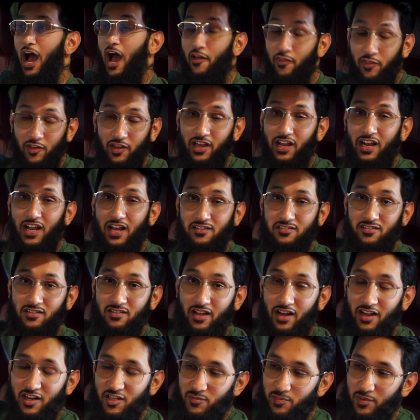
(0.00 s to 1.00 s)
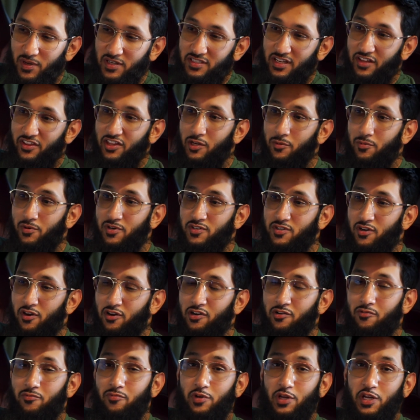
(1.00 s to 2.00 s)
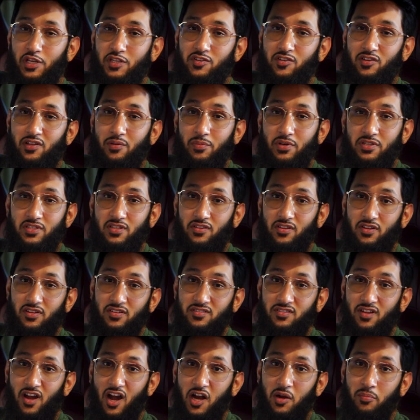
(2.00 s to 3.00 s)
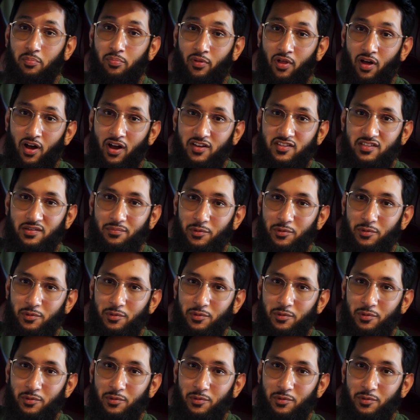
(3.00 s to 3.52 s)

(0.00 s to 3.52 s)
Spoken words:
I think it has a lot of space. I think we're starting to reach the limits of the stock blocks.